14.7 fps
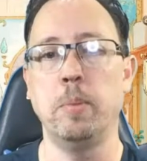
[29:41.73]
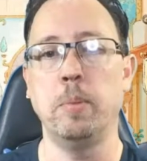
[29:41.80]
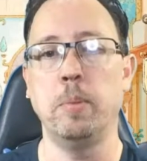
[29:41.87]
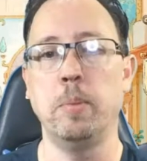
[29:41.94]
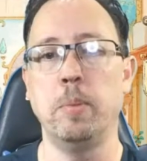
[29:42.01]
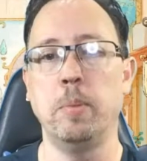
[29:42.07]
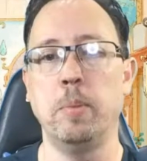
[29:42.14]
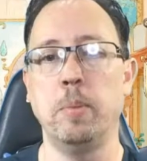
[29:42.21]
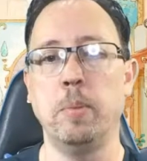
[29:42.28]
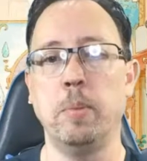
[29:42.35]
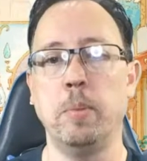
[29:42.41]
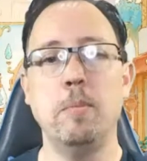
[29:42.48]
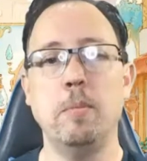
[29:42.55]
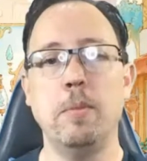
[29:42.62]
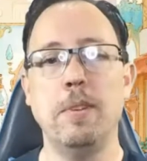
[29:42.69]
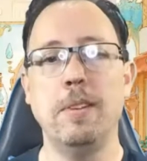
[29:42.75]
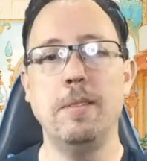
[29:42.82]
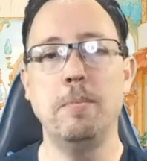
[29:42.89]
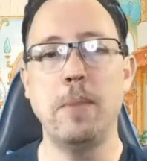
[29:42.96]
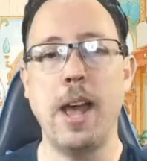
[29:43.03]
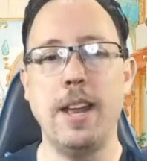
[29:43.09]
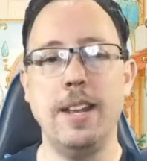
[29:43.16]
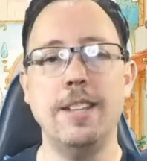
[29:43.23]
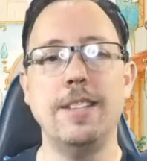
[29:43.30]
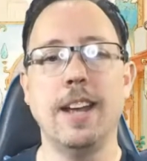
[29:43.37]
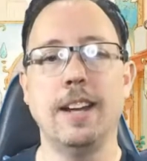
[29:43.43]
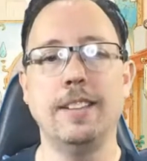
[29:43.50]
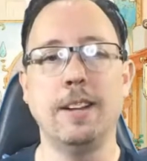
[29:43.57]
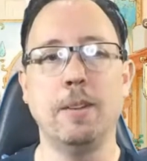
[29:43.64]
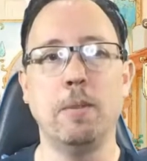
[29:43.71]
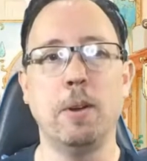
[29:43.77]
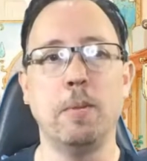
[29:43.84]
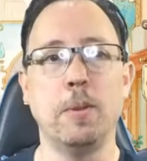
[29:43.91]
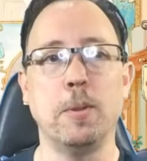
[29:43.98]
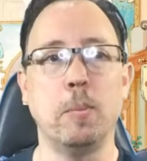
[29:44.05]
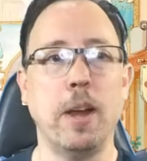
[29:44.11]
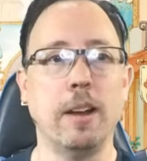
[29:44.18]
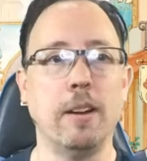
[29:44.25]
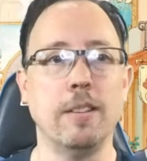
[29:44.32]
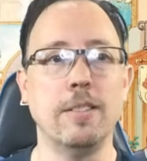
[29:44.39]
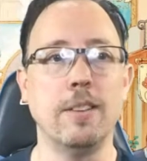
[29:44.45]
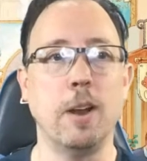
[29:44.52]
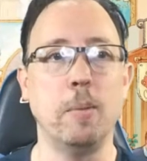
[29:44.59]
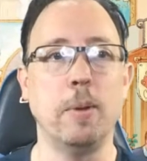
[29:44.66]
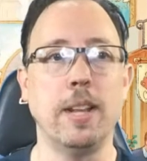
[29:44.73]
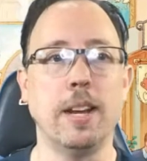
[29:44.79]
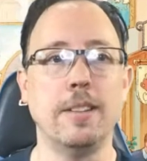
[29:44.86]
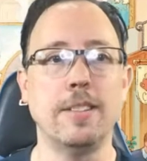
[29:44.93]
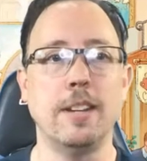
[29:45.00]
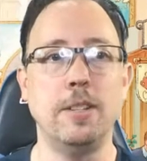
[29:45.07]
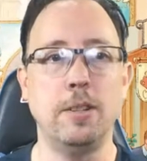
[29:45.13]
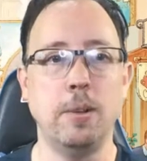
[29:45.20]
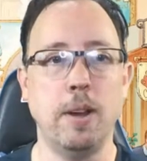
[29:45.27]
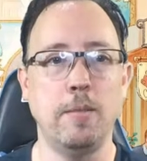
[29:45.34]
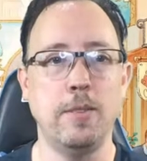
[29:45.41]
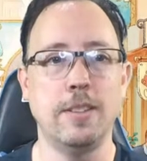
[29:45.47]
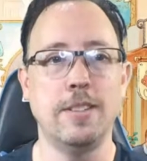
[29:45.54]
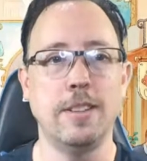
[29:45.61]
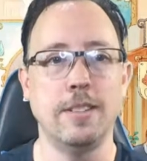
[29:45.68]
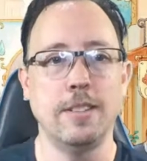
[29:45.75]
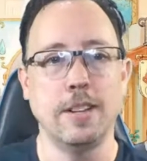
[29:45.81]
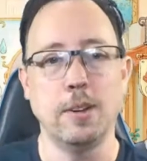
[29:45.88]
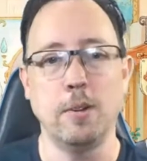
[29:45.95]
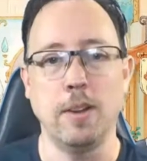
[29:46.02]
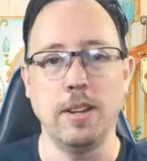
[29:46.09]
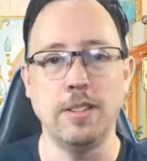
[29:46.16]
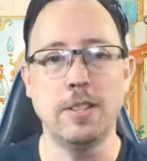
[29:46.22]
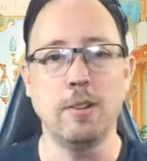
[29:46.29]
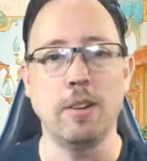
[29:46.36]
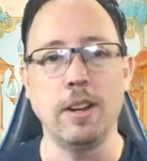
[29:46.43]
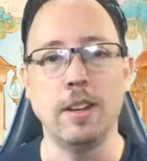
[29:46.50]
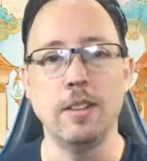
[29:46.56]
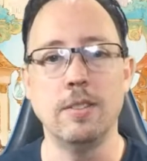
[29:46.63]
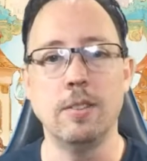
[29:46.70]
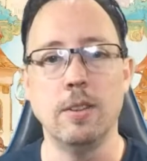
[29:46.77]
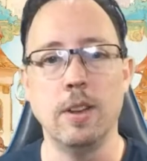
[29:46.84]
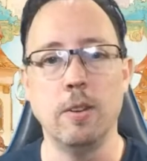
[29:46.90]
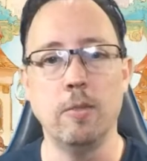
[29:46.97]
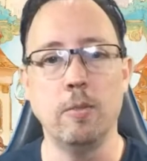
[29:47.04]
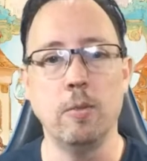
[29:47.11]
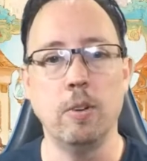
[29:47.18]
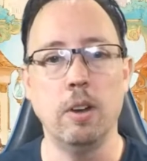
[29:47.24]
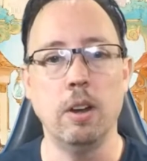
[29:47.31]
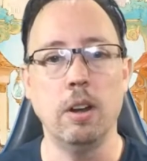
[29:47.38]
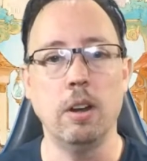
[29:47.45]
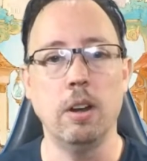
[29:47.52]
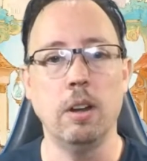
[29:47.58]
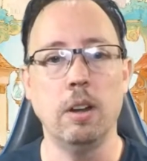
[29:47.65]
The neoprene mat is acting weird with the background. Sorry about that, because I do have this as a green screen, and so therefore